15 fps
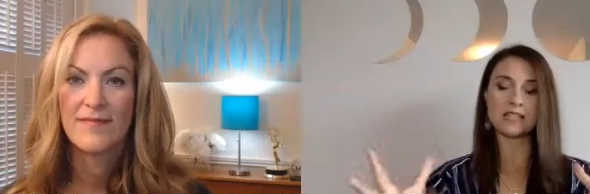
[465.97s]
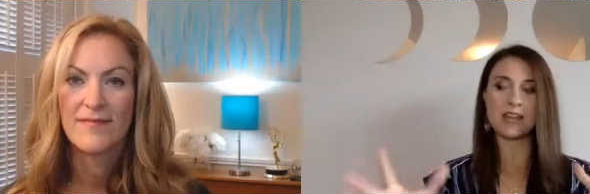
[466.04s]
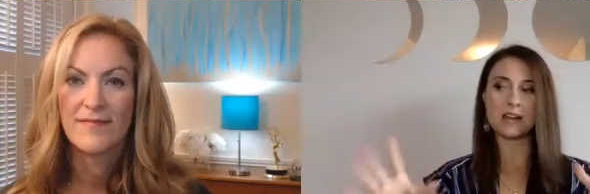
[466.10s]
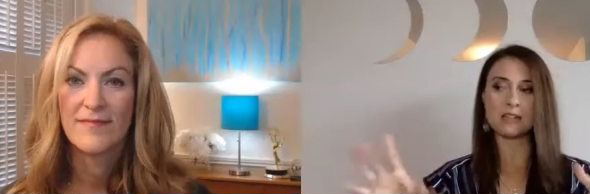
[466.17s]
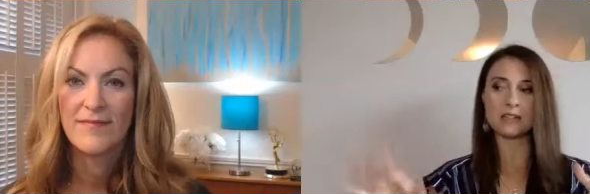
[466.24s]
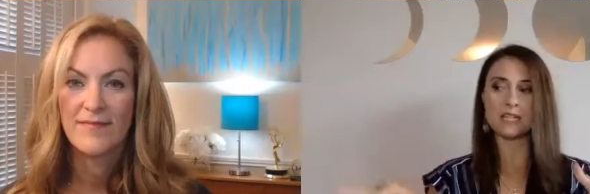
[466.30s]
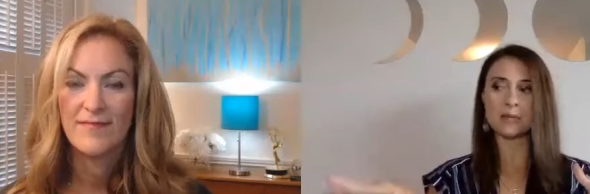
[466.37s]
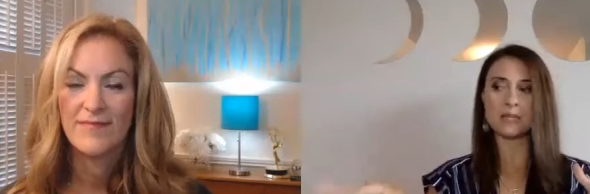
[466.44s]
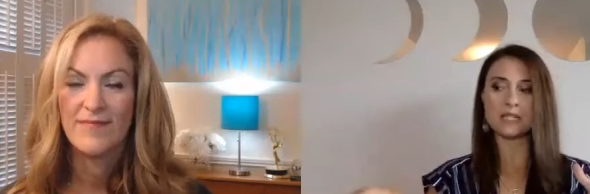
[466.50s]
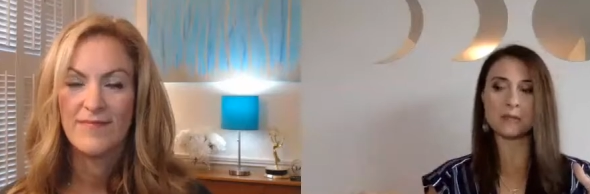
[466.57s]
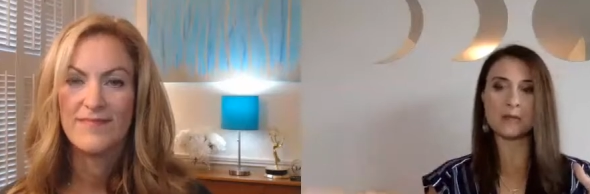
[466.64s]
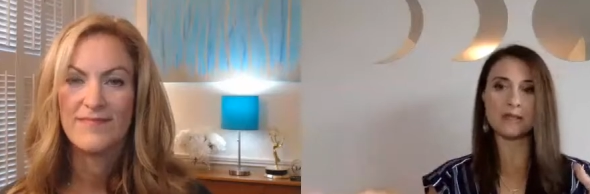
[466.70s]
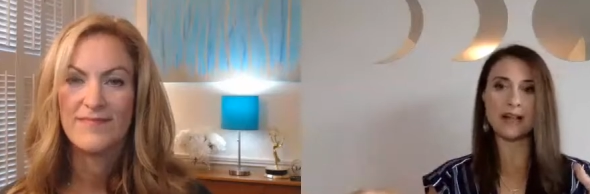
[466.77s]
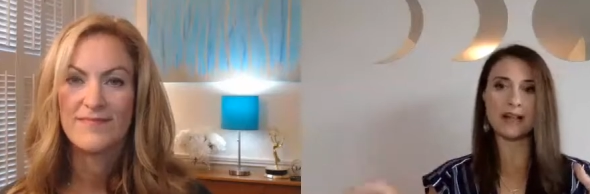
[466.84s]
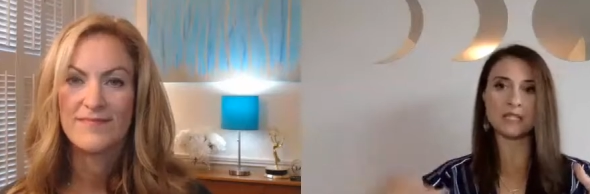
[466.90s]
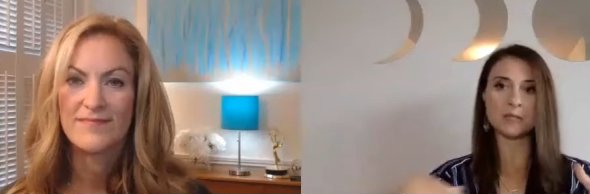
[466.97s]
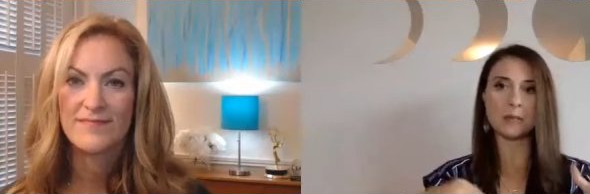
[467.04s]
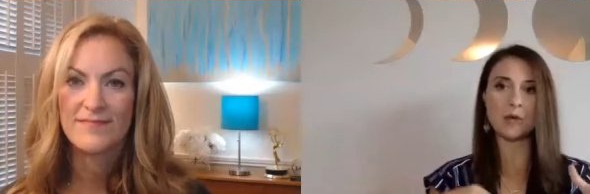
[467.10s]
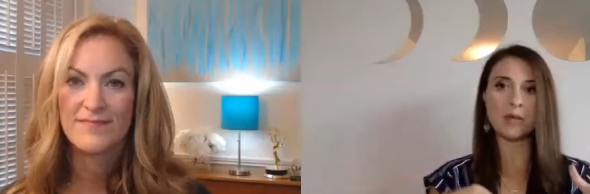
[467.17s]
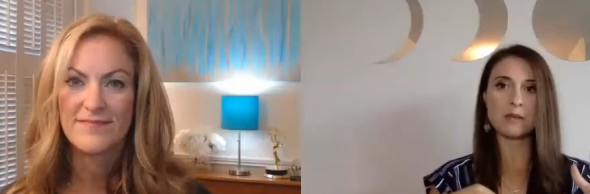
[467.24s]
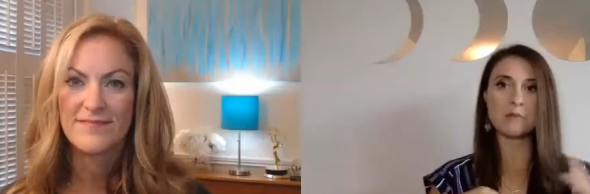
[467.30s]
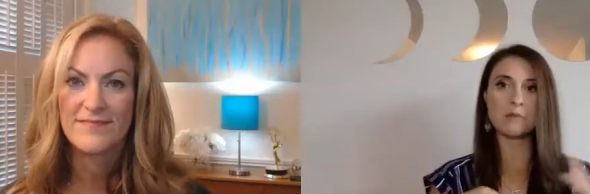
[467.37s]
Speaker 1: that'll lead me to my last
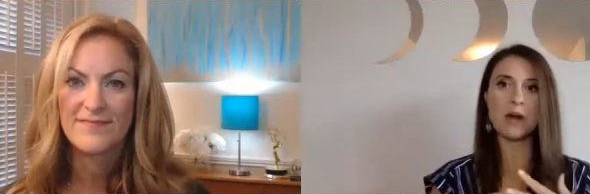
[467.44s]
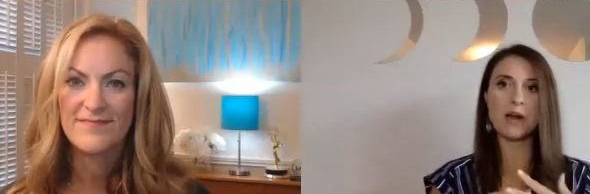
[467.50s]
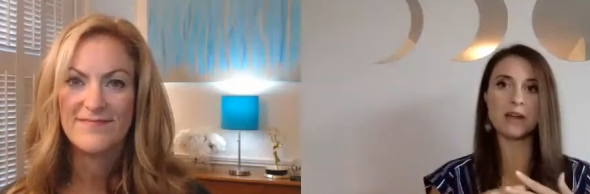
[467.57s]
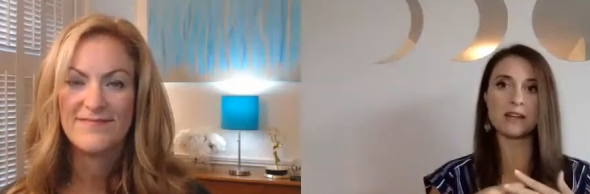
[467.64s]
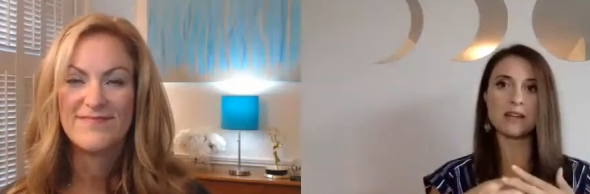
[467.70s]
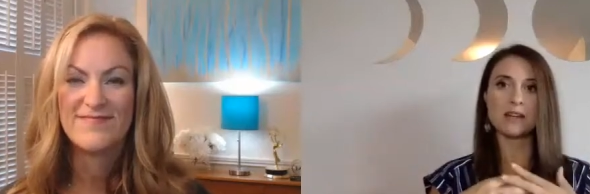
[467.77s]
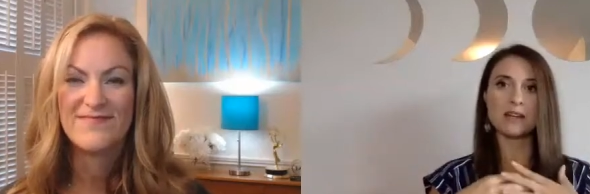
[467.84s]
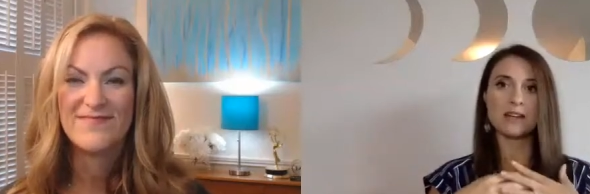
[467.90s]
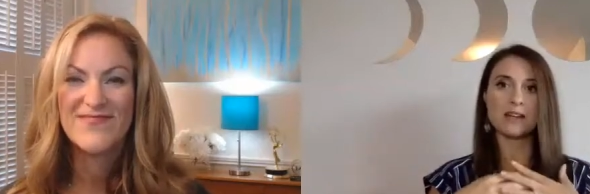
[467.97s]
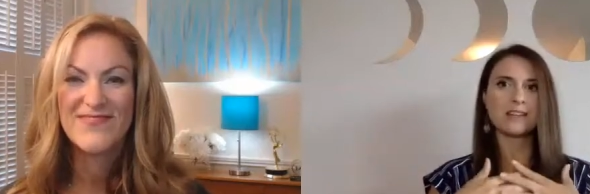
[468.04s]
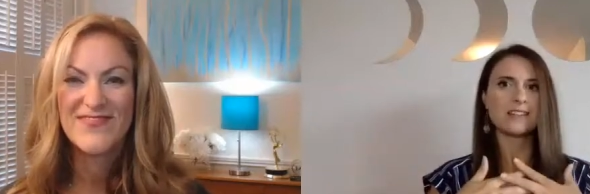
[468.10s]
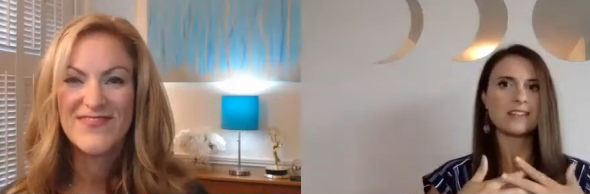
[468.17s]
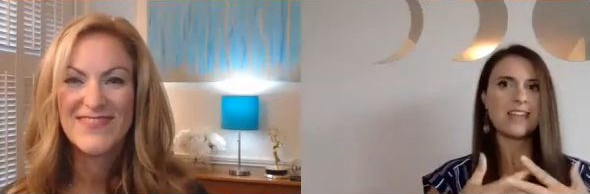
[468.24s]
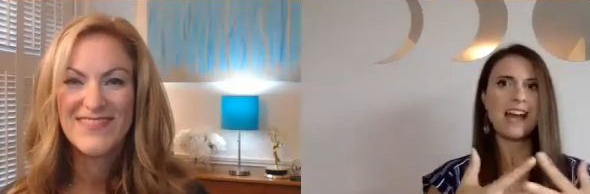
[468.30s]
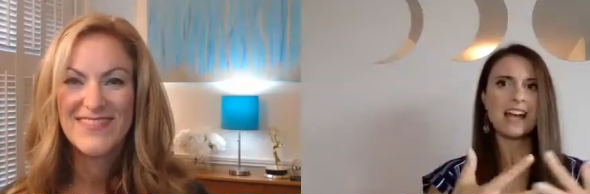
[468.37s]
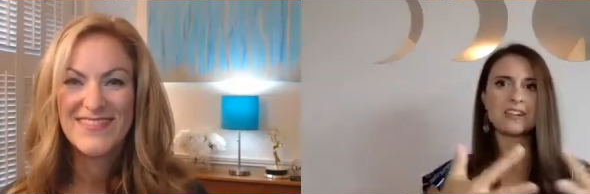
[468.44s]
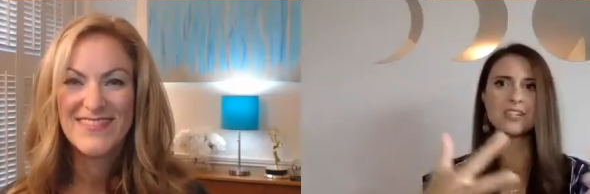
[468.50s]
point. But yeah,